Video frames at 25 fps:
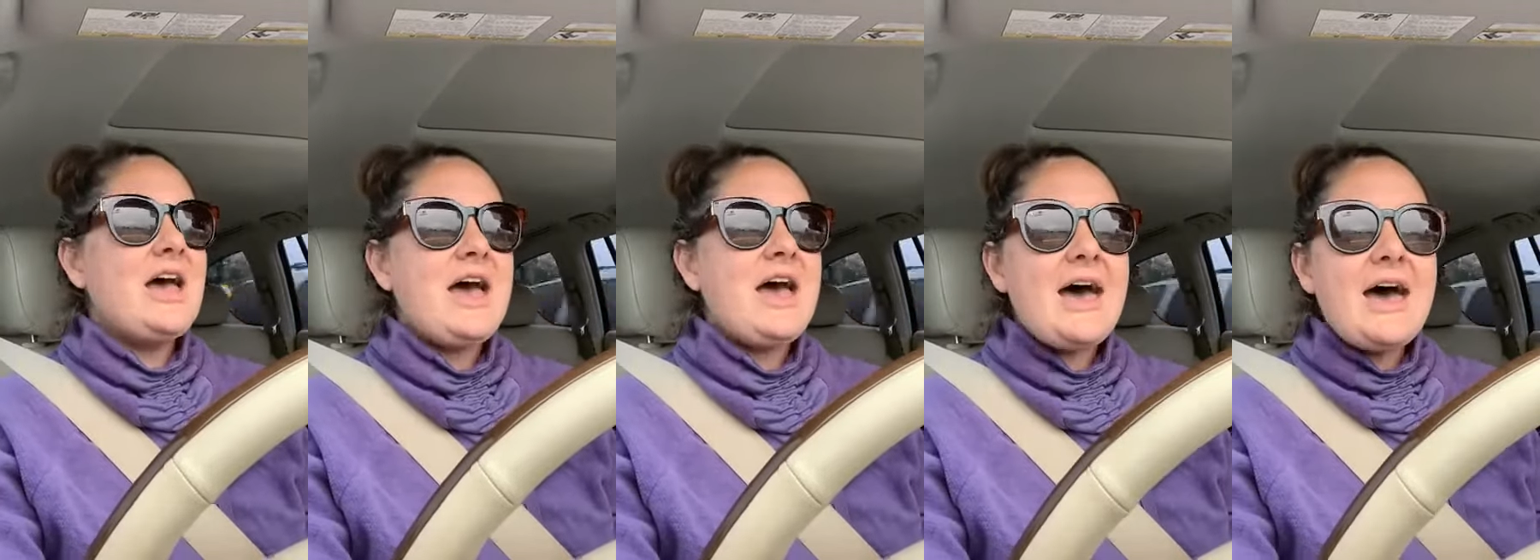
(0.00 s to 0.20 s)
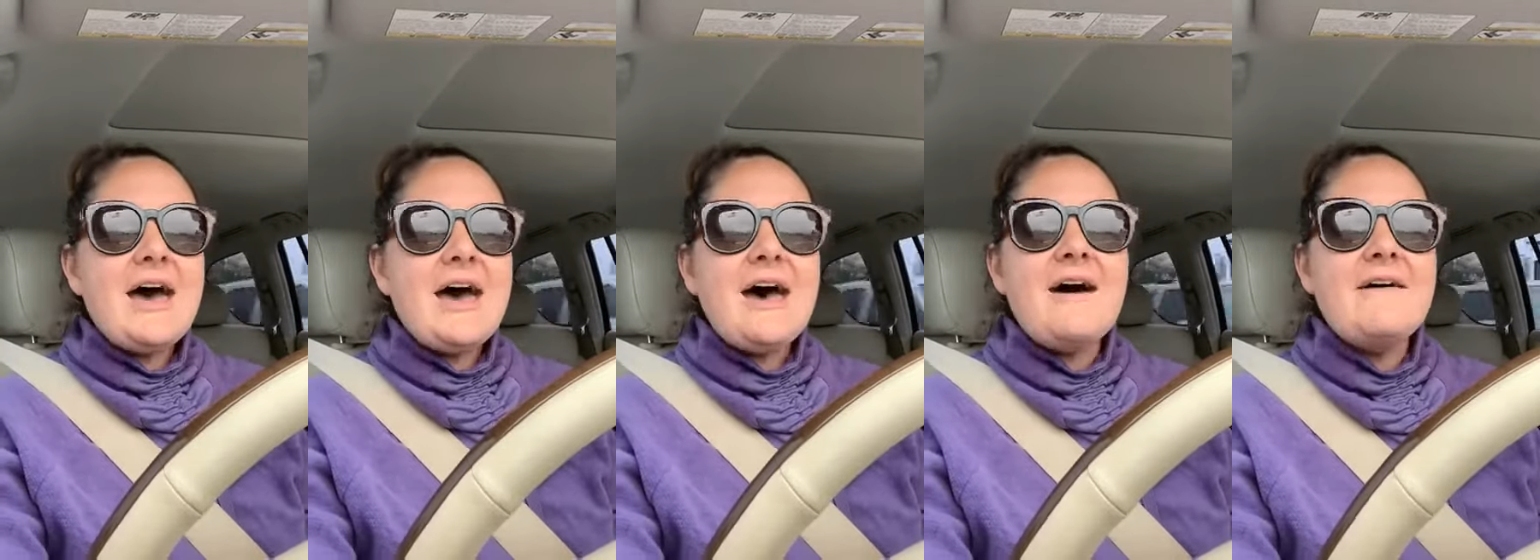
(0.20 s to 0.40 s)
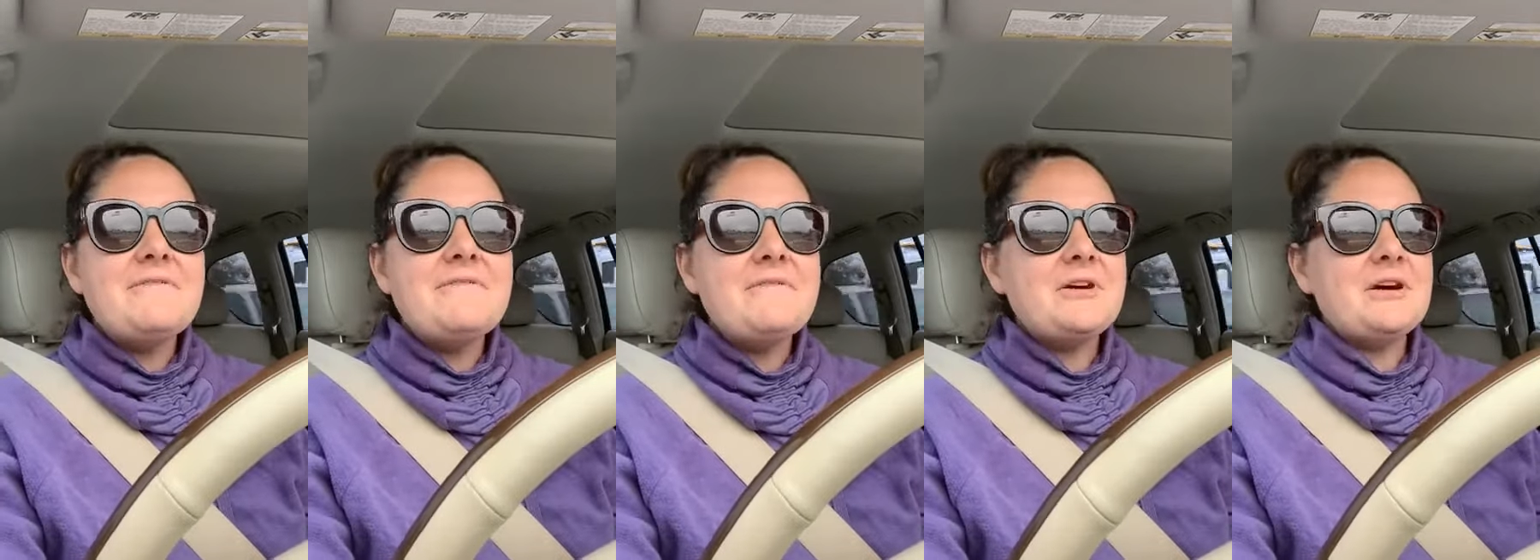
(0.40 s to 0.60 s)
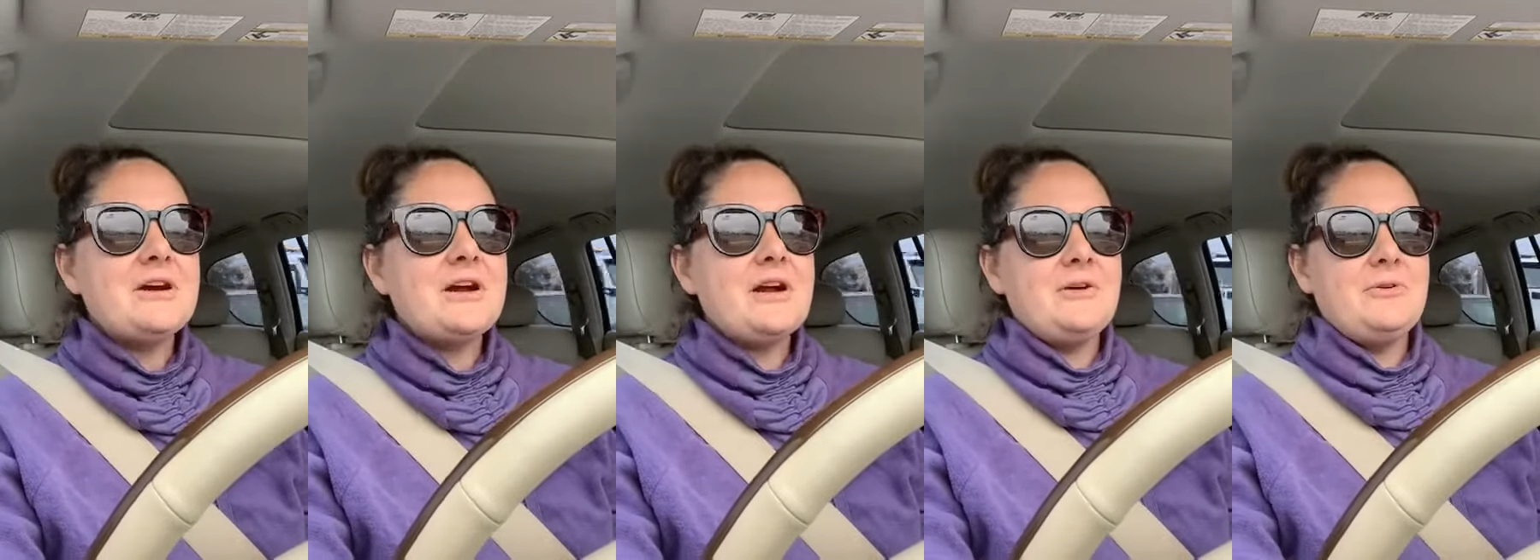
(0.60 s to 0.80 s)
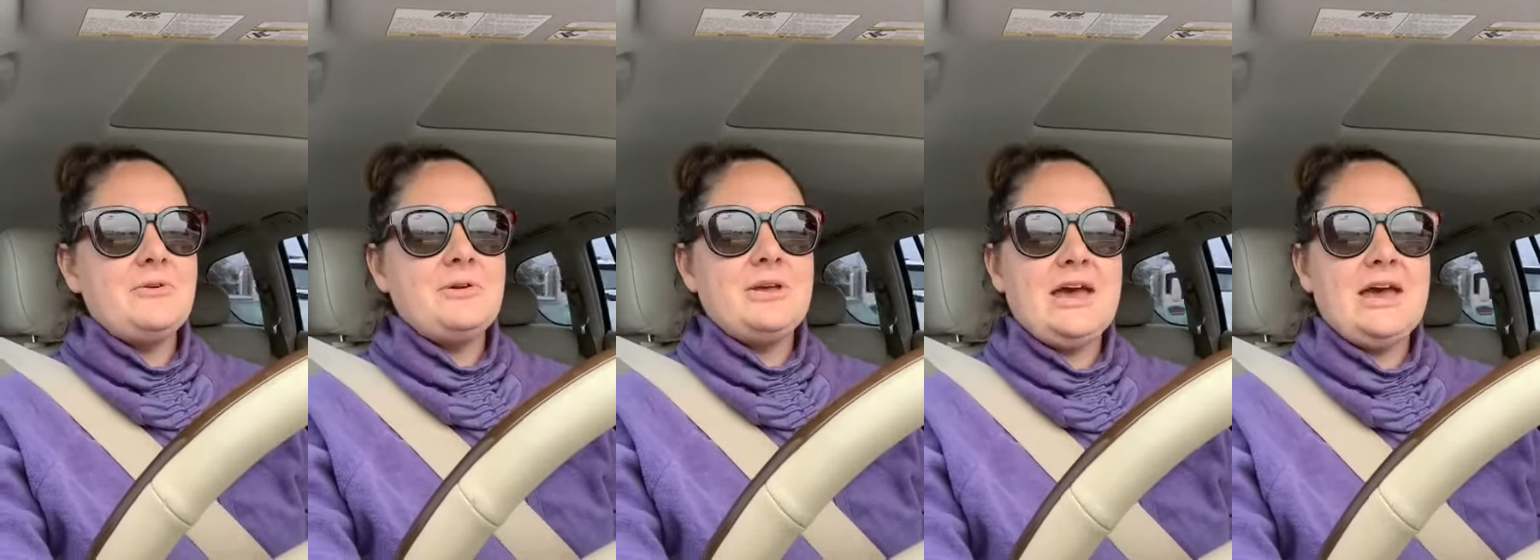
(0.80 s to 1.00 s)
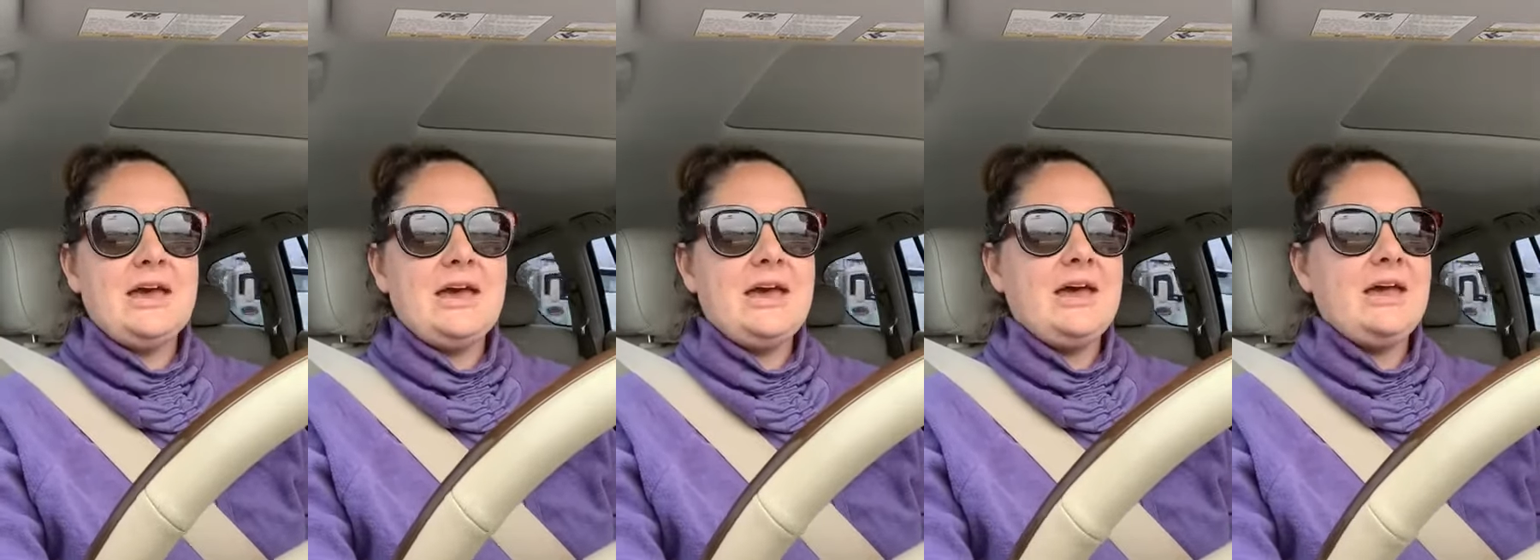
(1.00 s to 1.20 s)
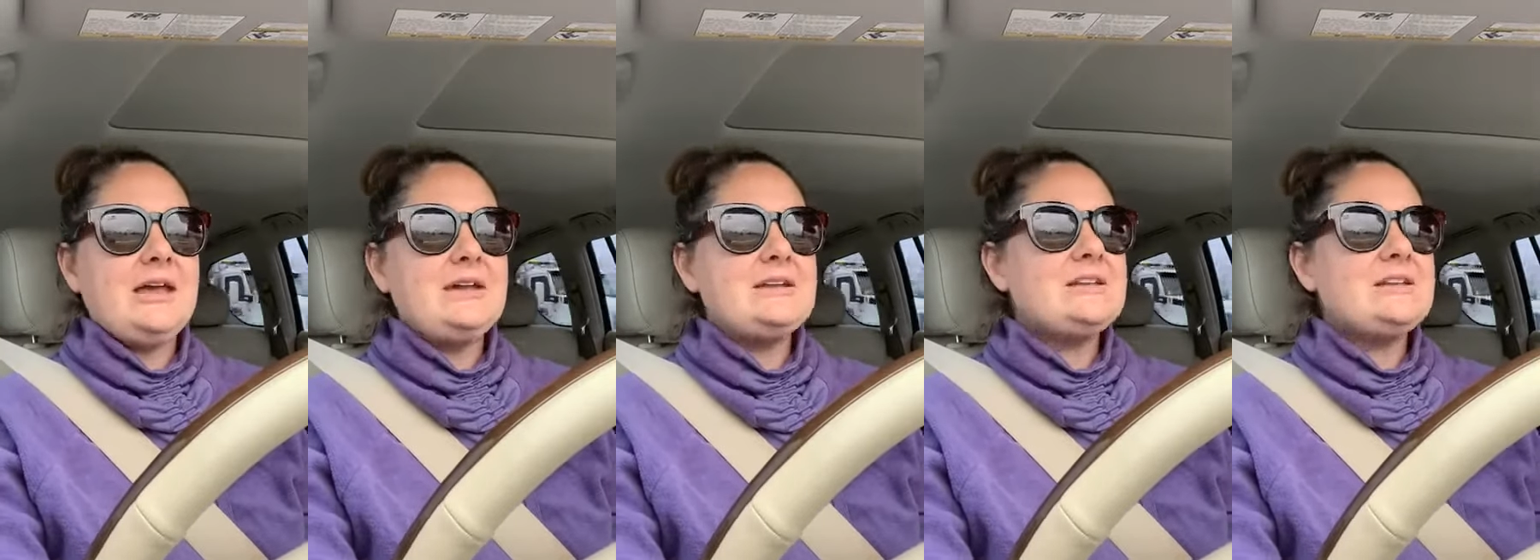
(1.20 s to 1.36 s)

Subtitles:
okay